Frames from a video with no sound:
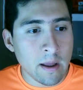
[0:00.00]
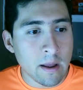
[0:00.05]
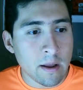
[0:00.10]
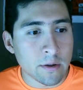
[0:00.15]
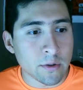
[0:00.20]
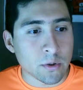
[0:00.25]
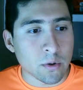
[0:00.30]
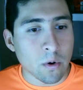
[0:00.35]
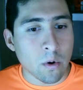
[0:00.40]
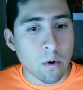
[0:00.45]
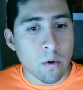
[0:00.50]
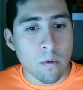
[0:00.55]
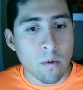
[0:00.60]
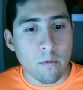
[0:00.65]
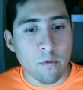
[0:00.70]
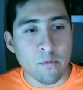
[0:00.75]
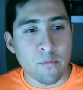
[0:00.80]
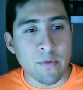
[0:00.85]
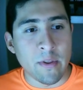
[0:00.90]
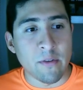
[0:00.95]
So
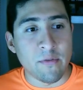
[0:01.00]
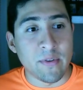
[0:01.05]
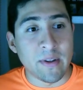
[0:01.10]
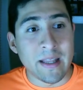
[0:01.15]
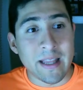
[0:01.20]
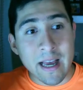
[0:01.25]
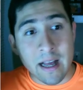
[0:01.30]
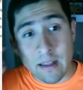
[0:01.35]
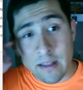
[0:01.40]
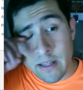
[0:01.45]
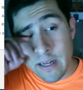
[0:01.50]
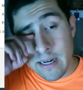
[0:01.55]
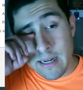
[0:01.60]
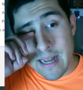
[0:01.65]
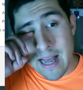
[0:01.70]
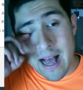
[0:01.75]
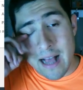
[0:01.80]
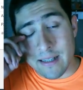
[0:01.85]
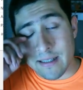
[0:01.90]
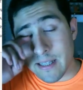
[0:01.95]
the Fidelity
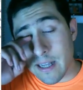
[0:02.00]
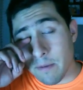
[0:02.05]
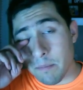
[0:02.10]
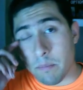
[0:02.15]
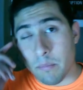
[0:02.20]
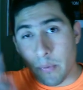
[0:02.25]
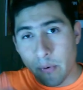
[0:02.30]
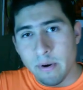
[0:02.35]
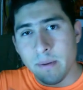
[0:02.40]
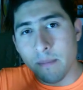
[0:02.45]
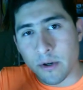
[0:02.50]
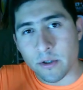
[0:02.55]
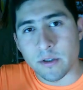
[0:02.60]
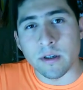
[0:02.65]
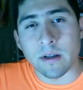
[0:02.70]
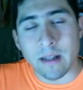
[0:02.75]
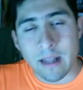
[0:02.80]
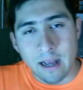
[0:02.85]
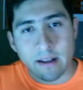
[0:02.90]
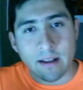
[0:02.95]
NASDAQ pretty much
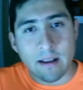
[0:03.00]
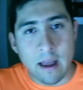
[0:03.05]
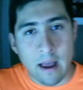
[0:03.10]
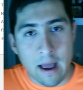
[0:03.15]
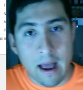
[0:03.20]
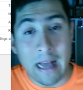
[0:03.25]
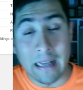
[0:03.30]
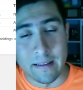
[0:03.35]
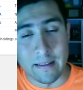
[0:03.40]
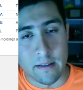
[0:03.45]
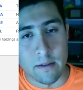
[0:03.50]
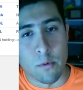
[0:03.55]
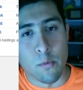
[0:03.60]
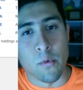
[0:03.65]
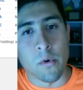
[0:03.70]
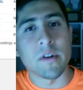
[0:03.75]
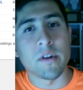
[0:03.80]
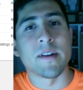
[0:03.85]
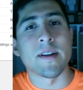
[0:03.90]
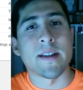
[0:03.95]
like as the
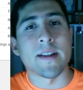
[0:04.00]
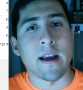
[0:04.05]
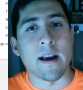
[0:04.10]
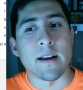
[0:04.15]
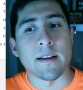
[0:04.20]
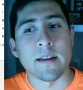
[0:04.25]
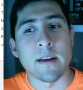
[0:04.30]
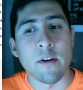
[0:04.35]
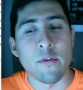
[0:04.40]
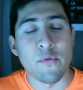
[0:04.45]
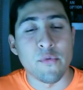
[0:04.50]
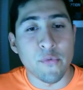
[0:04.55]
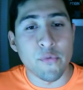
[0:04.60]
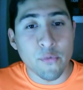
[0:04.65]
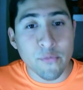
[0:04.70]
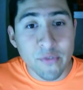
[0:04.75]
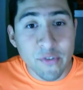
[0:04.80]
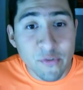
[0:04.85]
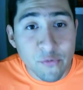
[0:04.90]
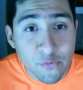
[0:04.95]
word says,
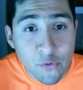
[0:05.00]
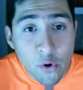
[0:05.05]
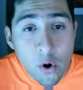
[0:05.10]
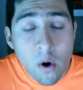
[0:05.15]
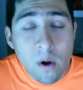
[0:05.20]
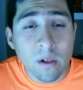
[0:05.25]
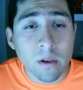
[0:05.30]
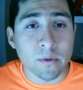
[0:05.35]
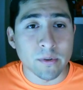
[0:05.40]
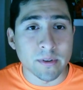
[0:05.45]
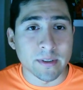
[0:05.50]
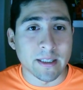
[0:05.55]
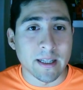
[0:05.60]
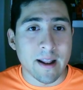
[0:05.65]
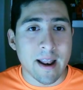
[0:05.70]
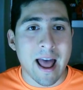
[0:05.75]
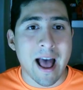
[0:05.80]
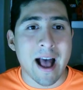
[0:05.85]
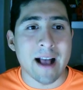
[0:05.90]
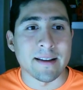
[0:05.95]
follows the
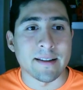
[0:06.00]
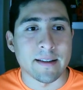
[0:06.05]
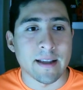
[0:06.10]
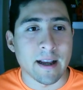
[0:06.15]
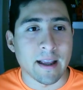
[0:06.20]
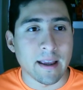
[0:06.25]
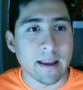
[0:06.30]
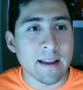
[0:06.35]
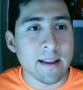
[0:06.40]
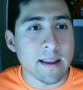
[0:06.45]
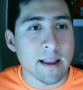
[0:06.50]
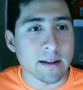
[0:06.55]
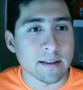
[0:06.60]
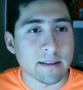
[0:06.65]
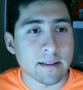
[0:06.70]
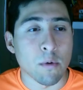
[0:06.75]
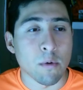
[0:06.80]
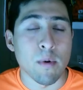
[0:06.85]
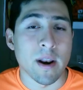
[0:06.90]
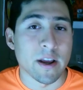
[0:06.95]
NASDAQ index,
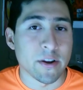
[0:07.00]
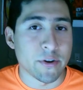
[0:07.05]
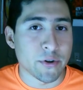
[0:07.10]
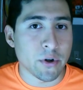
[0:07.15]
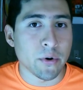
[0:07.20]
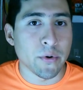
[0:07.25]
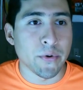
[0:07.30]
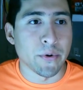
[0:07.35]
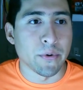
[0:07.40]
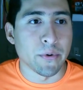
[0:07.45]
the one I show you,